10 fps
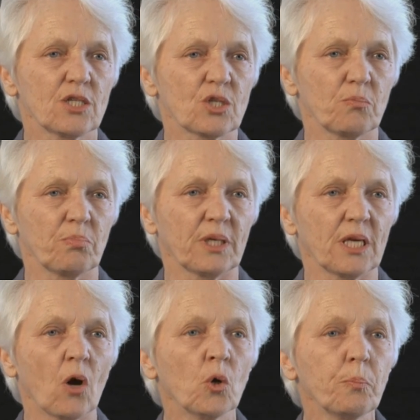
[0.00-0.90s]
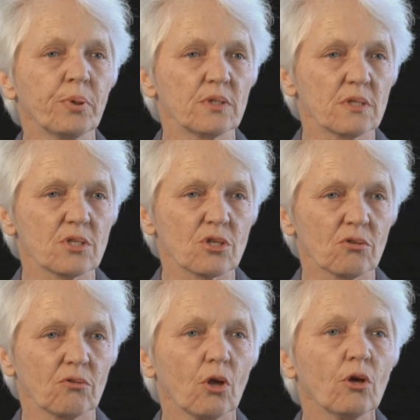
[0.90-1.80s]
to be open
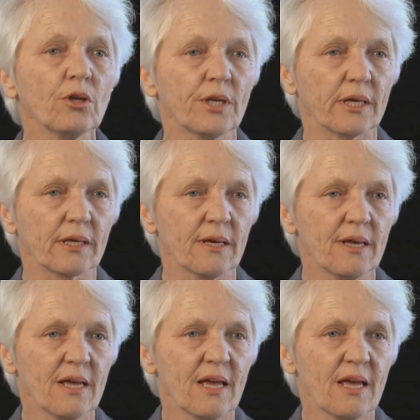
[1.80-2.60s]
to learning